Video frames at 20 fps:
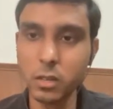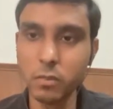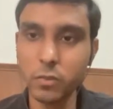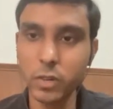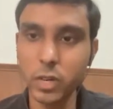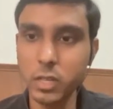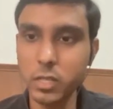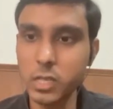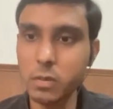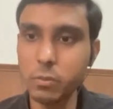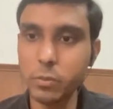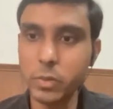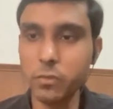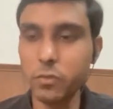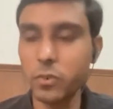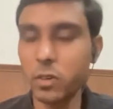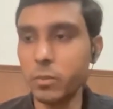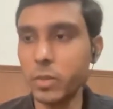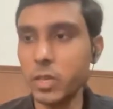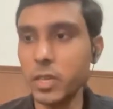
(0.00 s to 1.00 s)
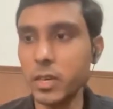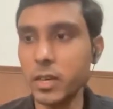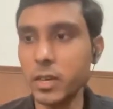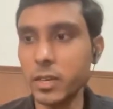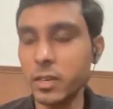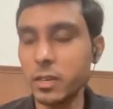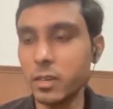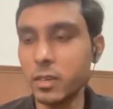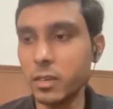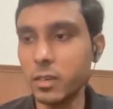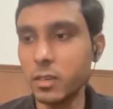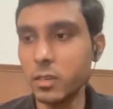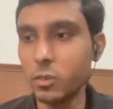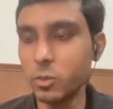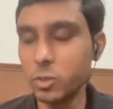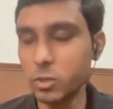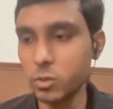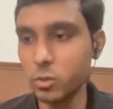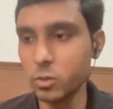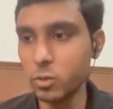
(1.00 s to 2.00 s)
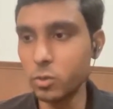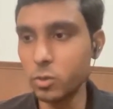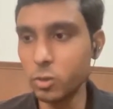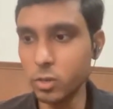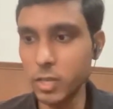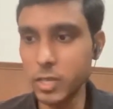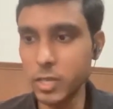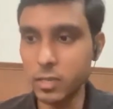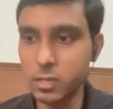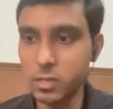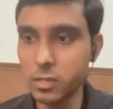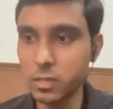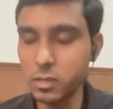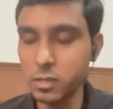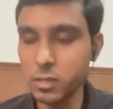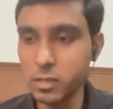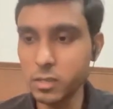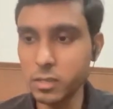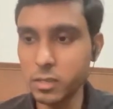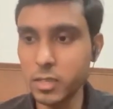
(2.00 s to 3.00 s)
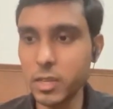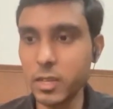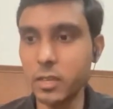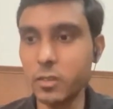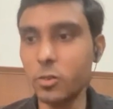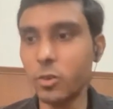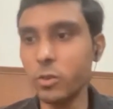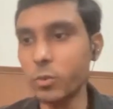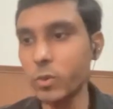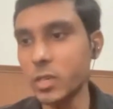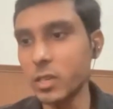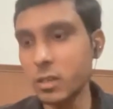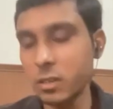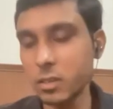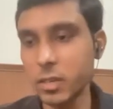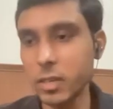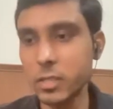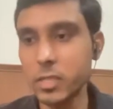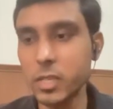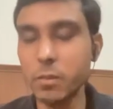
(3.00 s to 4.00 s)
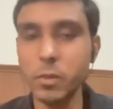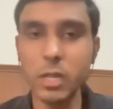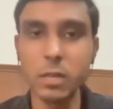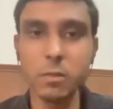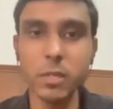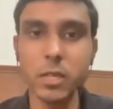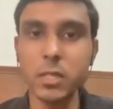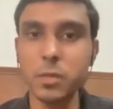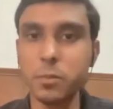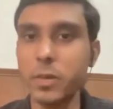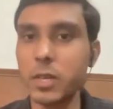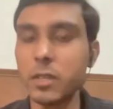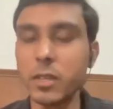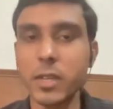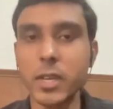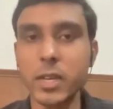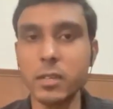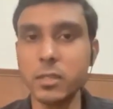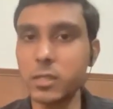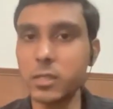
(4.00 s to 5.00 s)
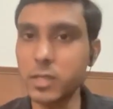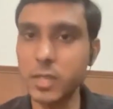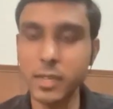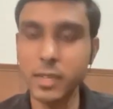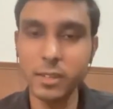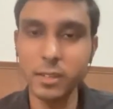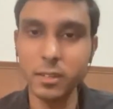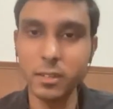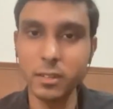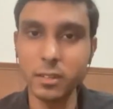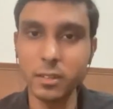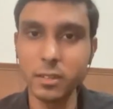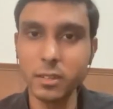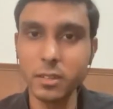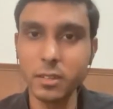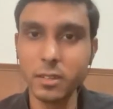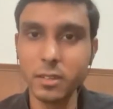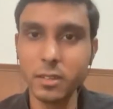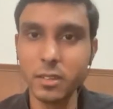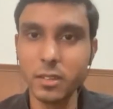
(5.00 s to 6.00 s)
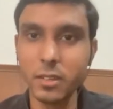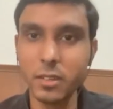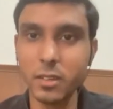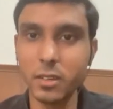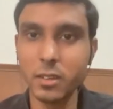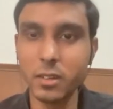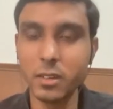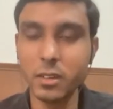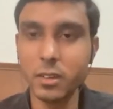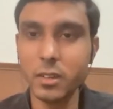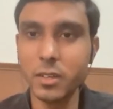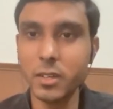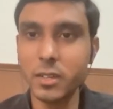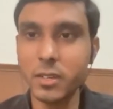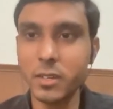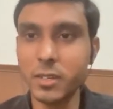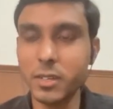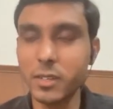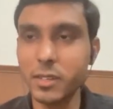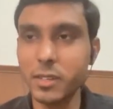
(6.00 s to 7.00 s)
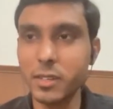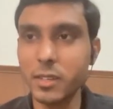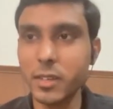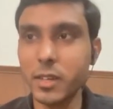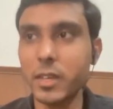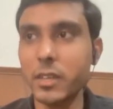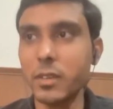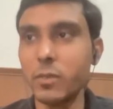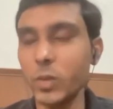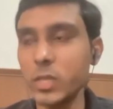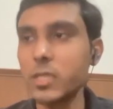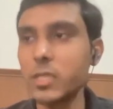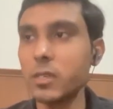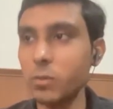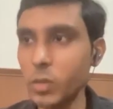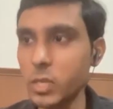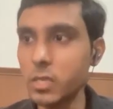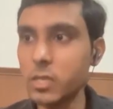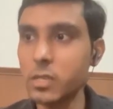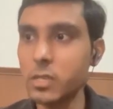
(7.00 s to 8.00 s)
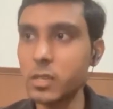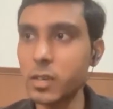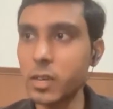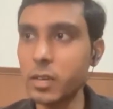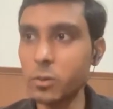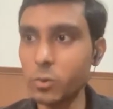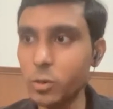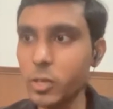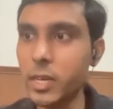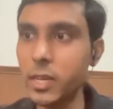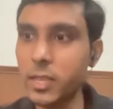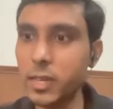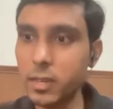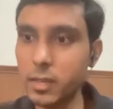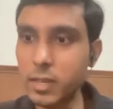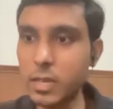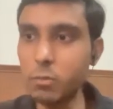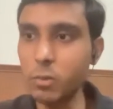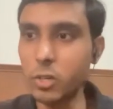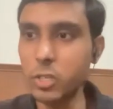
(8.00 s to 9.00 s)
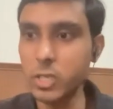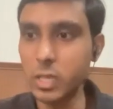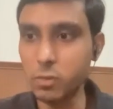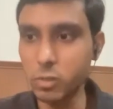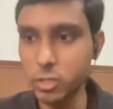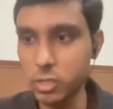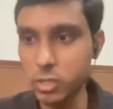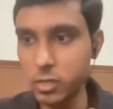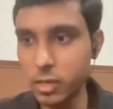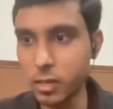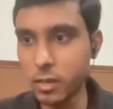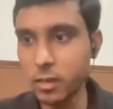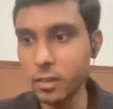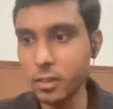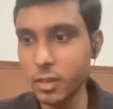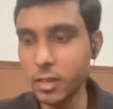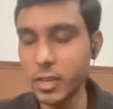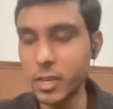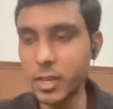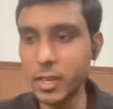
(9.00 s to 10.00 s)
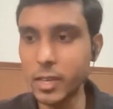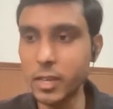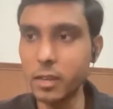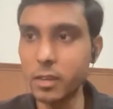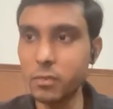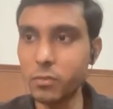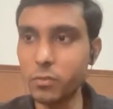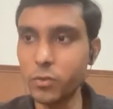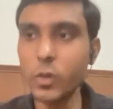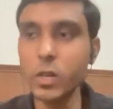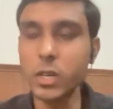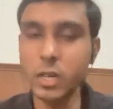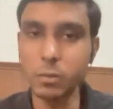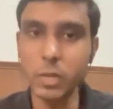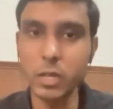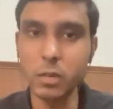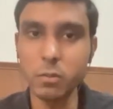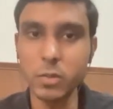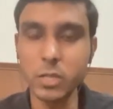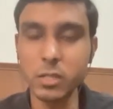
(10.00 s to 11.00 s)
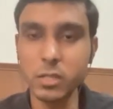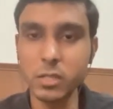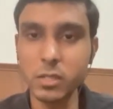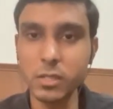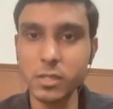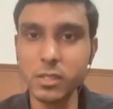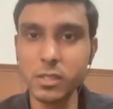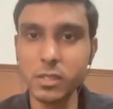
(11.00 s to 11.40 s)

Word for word: For example, for me, I used to go to lectures, then I go work, and sometimes I spend the night just studying. Uh, and which which I could at that time because I was young and I had fewer commitments.